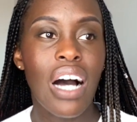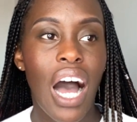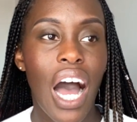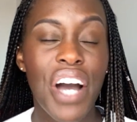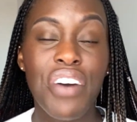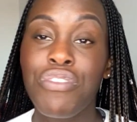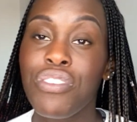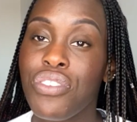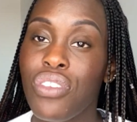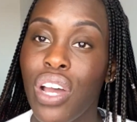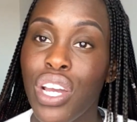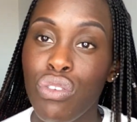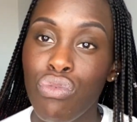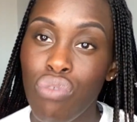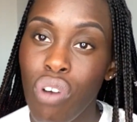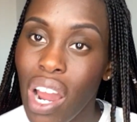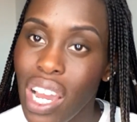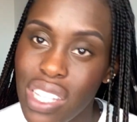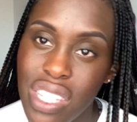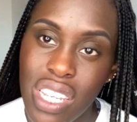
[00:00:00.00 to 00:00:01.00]
I've started
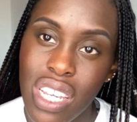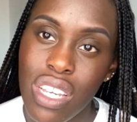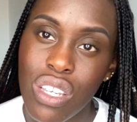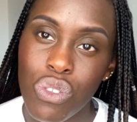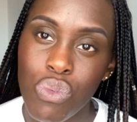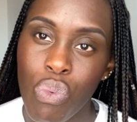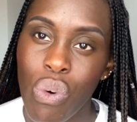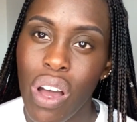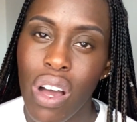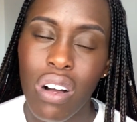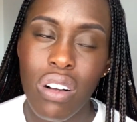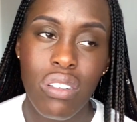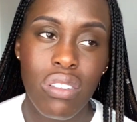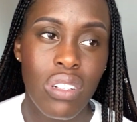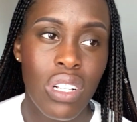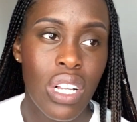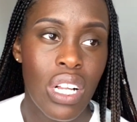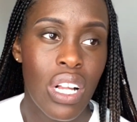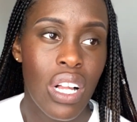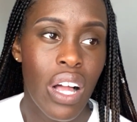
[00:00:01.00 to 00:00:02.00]
writing as
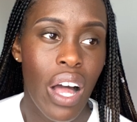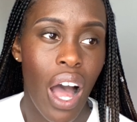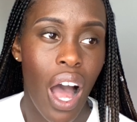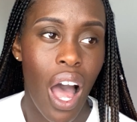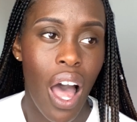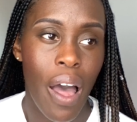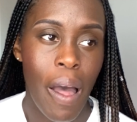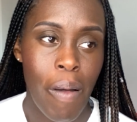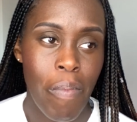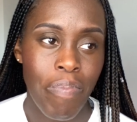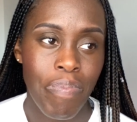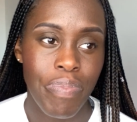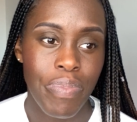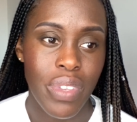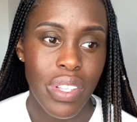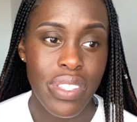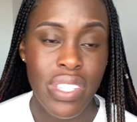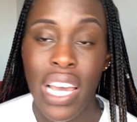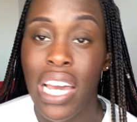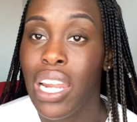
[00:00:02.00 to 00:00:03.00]
well,
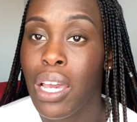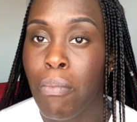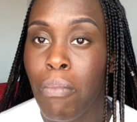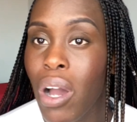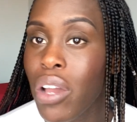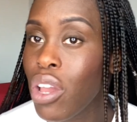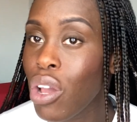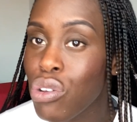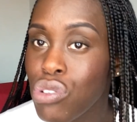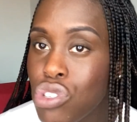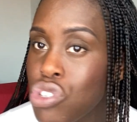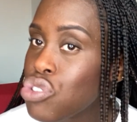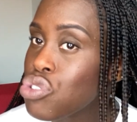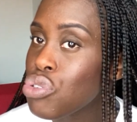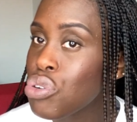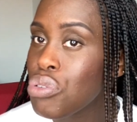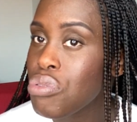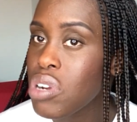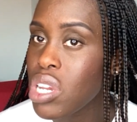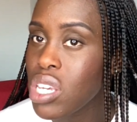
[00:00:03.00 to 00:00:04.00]
telling my own
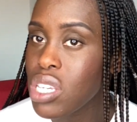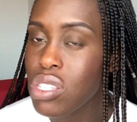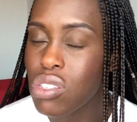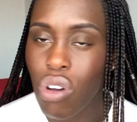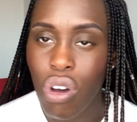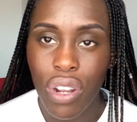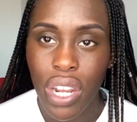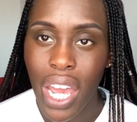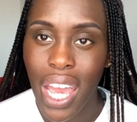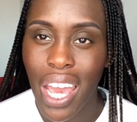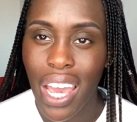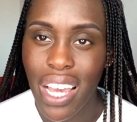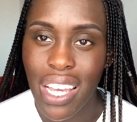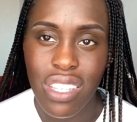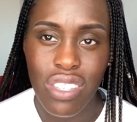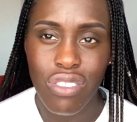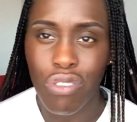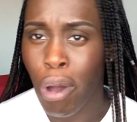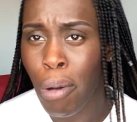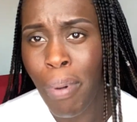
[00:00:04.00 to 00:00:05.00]
stories on air.
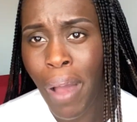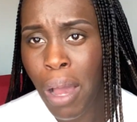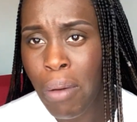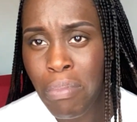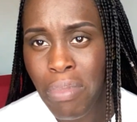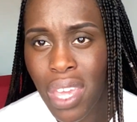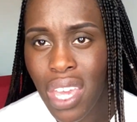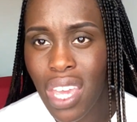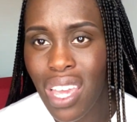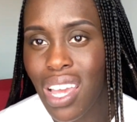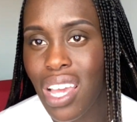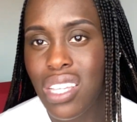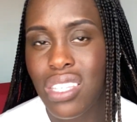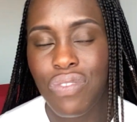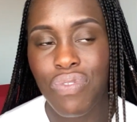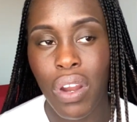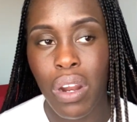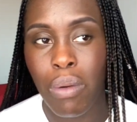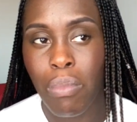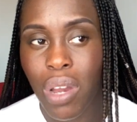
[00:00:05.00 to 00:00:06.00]
It's not about me. It's
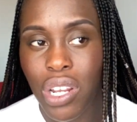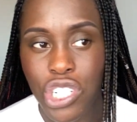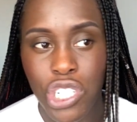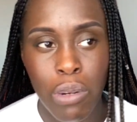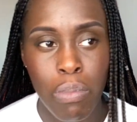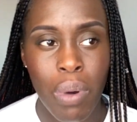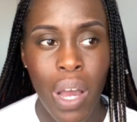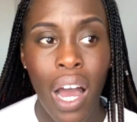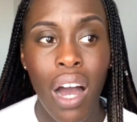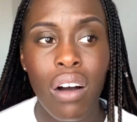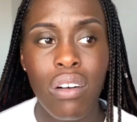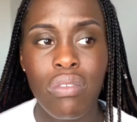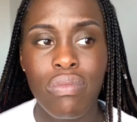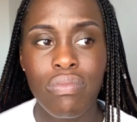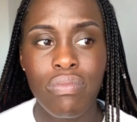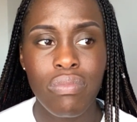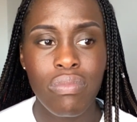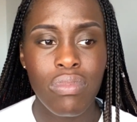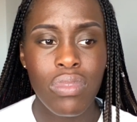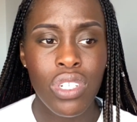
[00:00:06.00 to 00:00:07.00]
very much
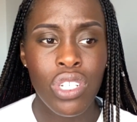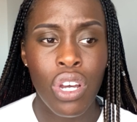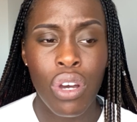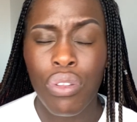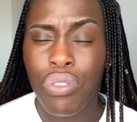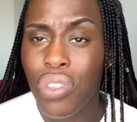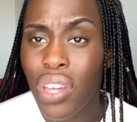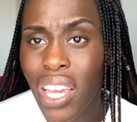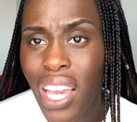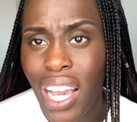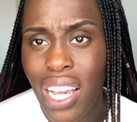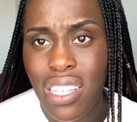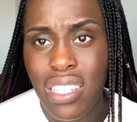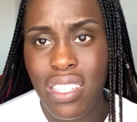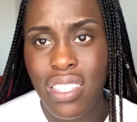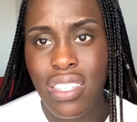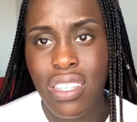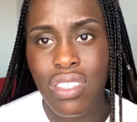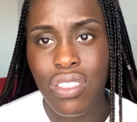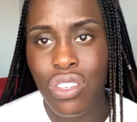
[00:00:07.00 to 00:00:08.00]
about, the
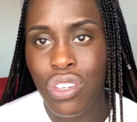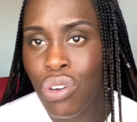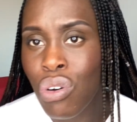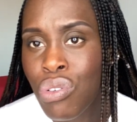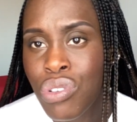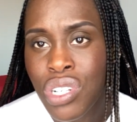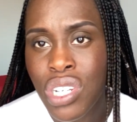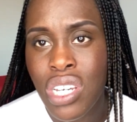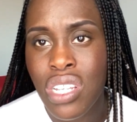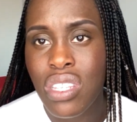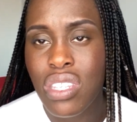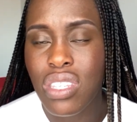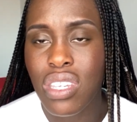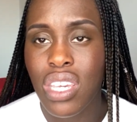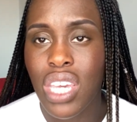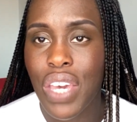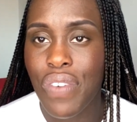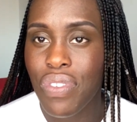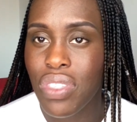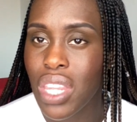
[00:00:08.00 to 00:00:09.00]
guests and the audience,
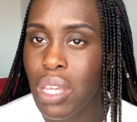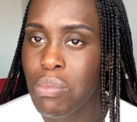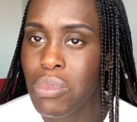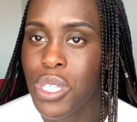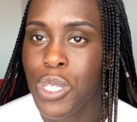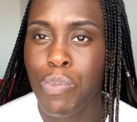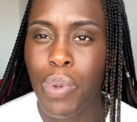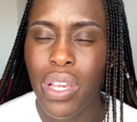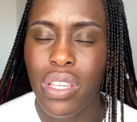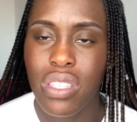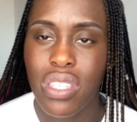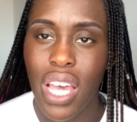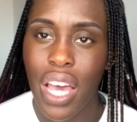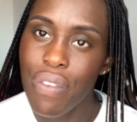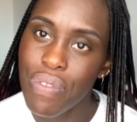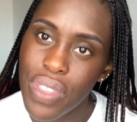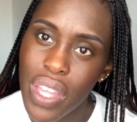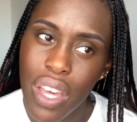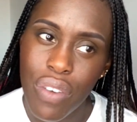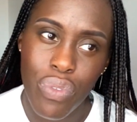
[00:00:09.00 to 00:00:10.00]
and giving them a space to
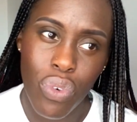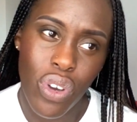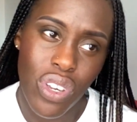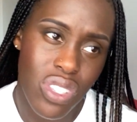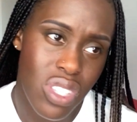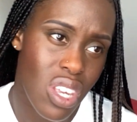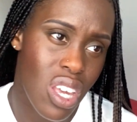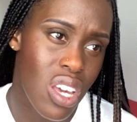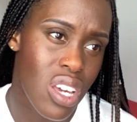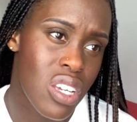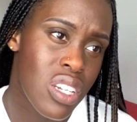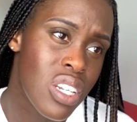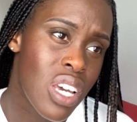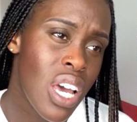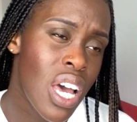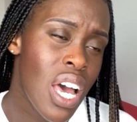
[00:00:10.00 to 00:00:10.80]
have their voice heard.